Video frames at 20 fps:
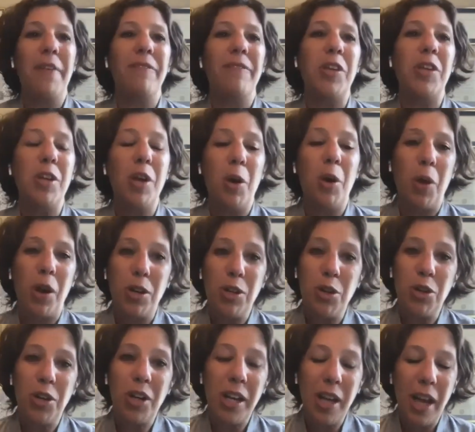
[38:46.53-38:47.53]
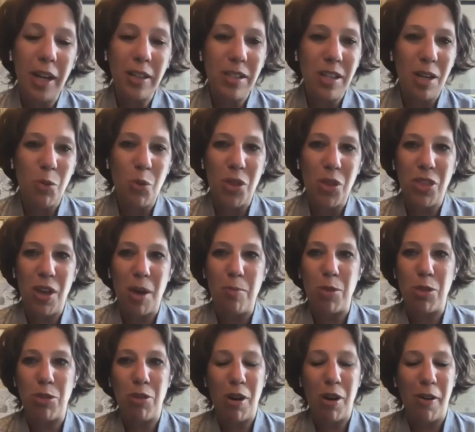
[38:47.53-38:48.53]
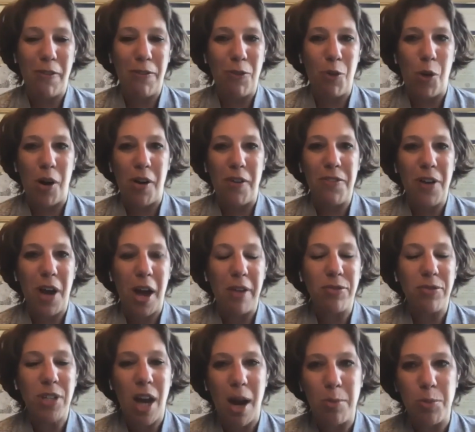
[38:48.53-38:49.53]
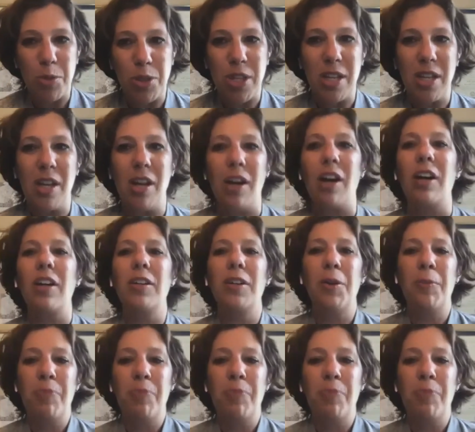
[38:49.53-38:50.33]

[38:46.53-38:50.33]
you know are you connecting with them three or four or five times a year